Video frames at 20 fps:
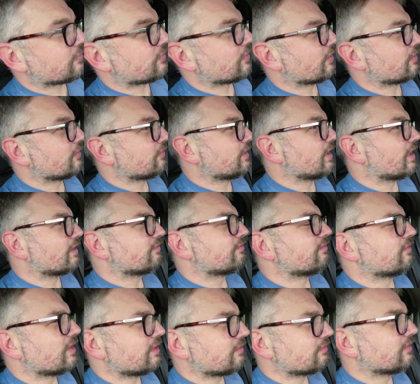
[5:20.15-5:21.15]
So yeah,
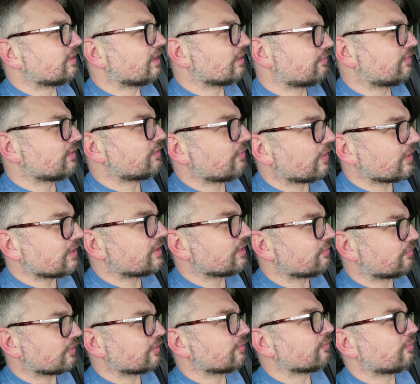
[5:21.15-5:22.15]
life is very
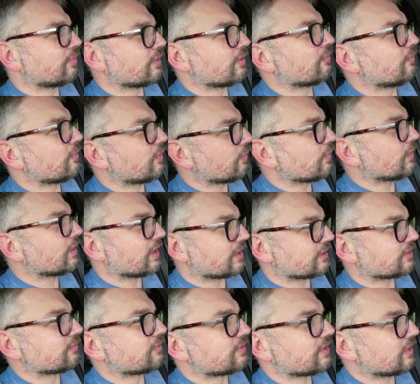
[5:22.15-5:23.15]
different, but we will
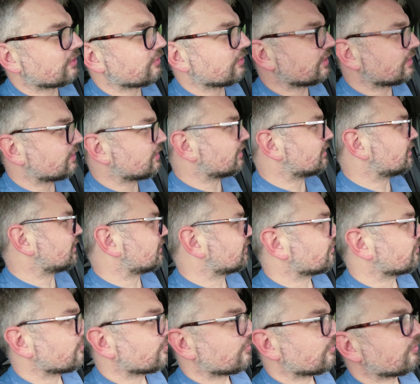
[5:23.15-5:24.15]
get some tinkering done,
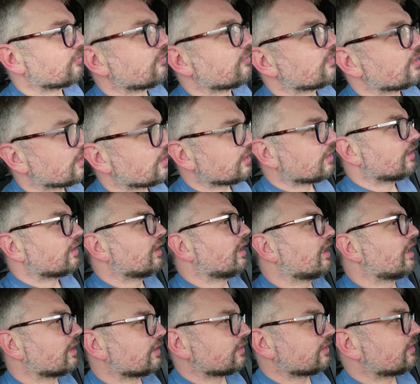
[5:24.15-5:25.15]

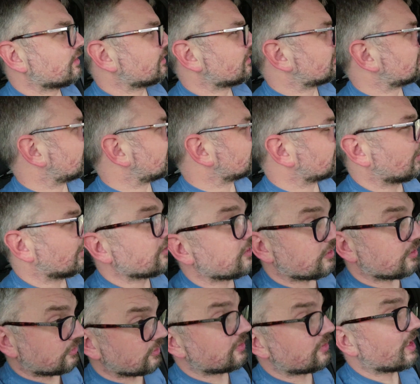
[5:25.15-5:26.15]
and I
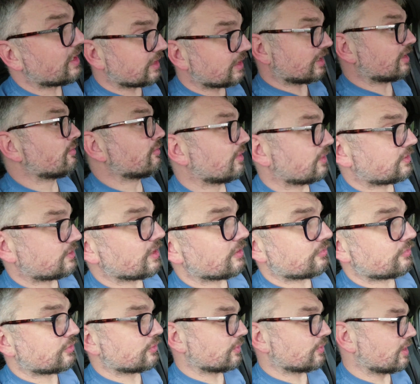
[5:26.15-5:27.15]
need to dedicate
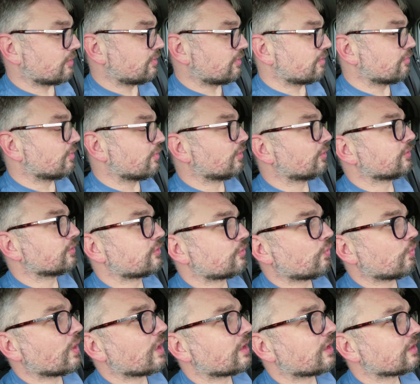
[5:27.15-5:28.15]
myself to it a bit more as
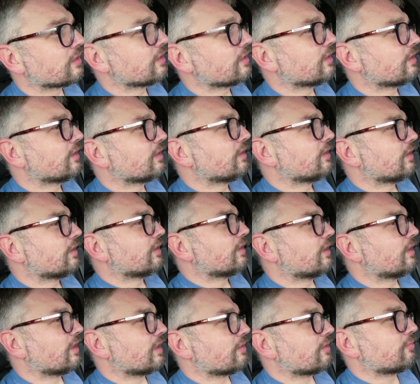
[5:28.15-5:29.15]
well.
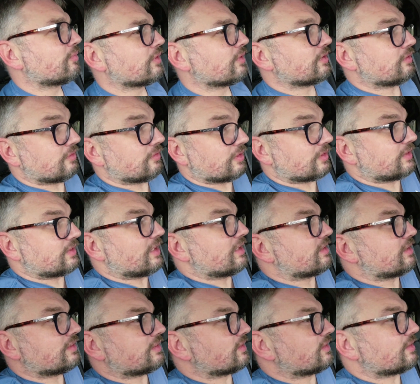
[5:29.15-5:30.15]
But like I
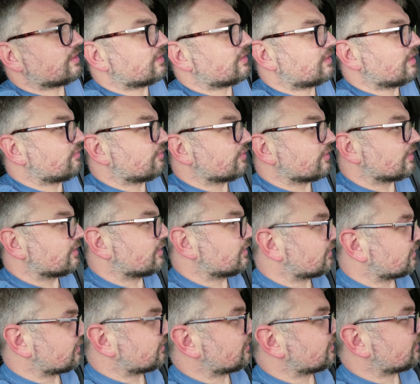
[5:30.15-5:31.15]
say, it's different.
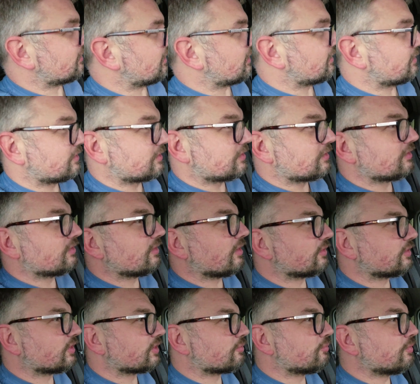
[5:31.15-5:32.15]
There's
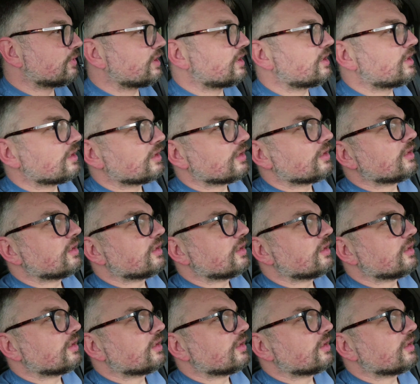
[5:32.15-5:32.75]
not just me